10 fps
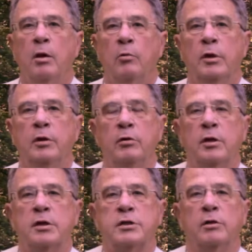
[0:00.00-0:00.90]
We do
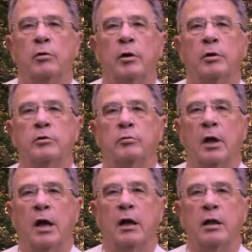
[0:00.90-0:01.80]
this in order to
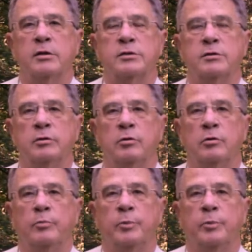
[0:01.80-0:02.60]
allow us to,